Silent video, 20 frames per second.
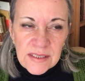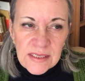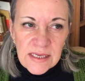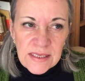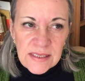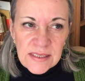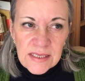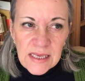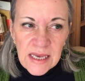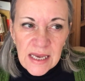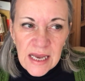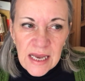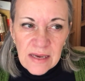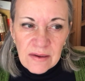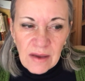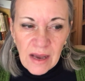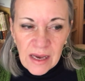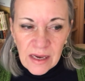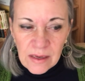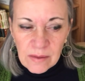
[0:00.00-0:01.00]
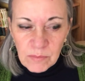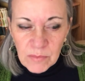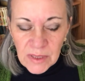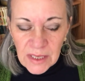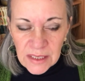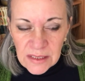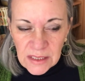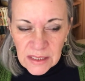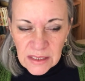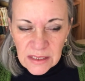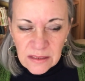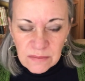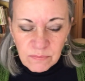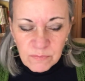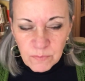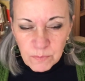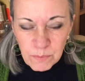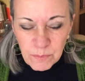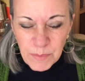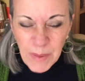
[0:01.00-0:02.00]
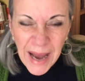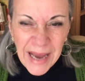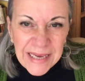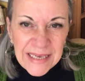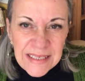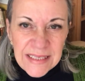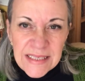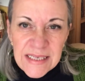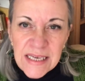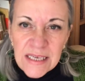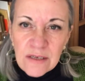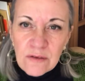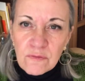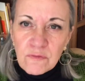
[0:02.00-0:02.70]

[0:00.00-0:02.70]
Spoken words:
It's a binding